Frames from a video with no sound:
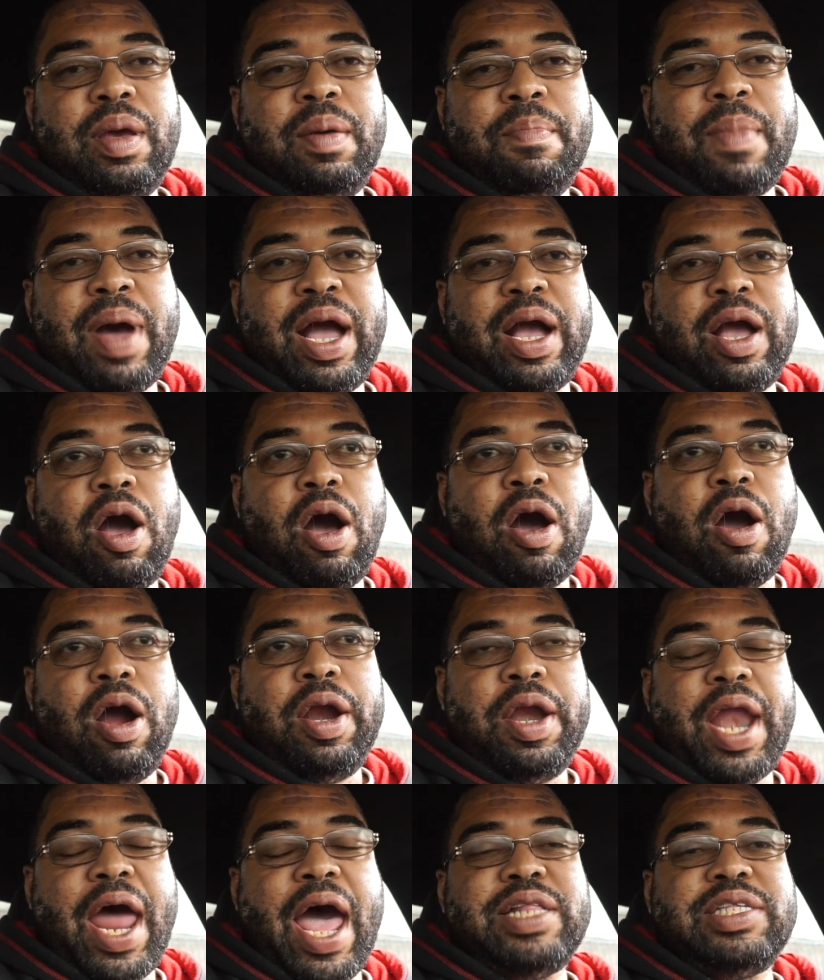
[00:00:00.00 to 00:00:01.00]
my
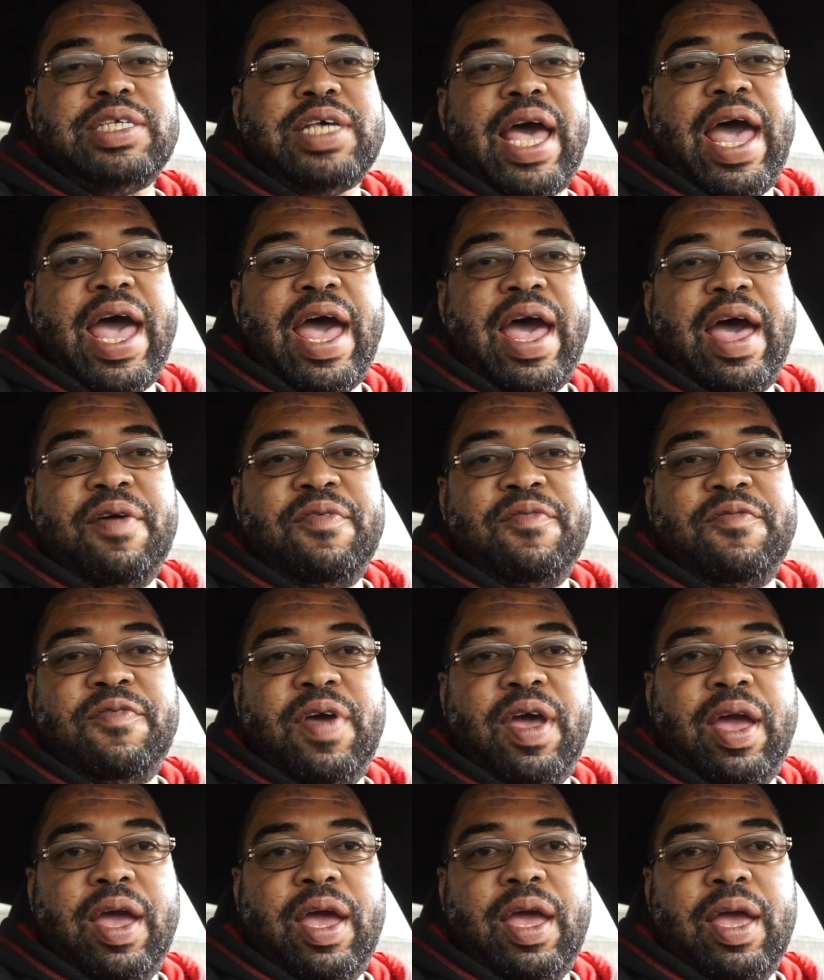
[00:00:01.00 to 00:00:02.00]
car not to have
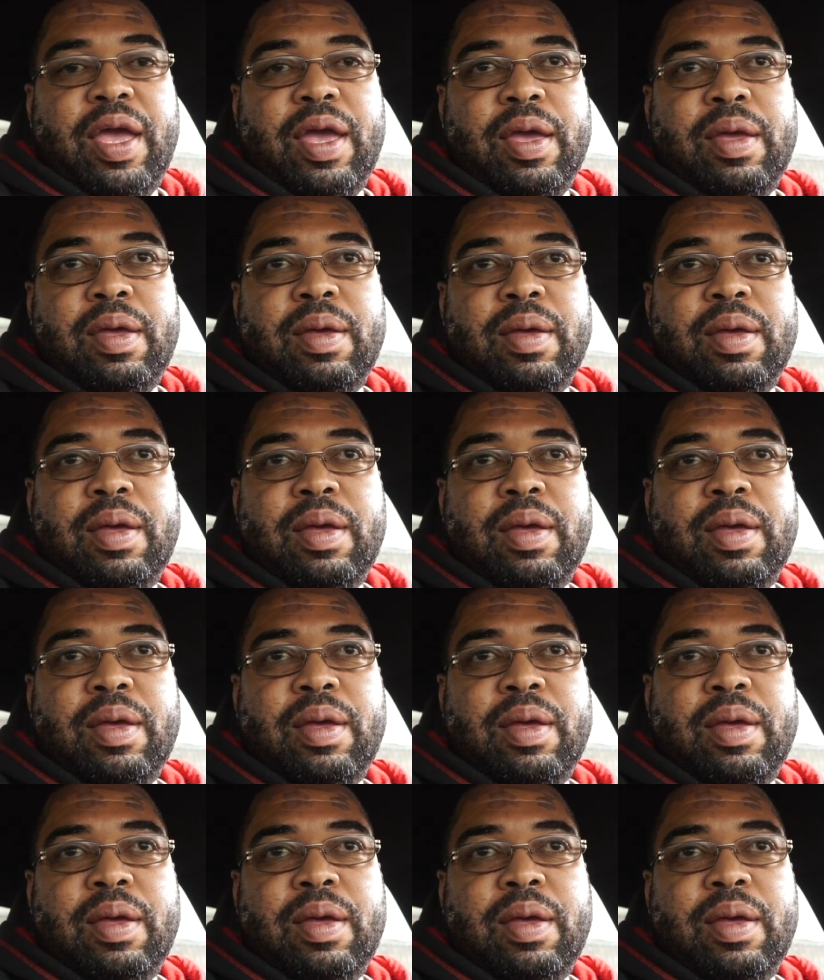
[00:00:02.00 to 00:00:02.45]
a